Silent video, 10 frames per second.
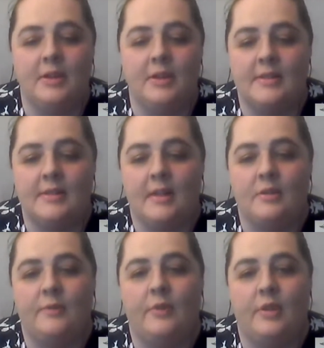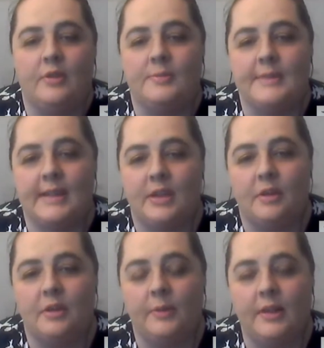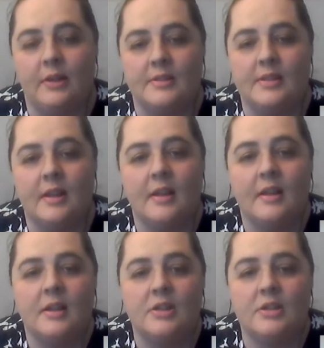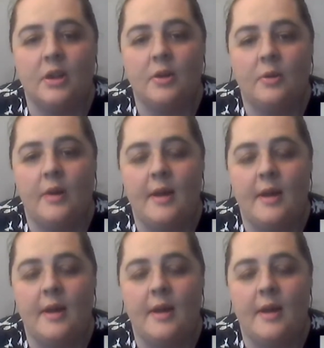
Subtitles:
newsletters for those particular readers. So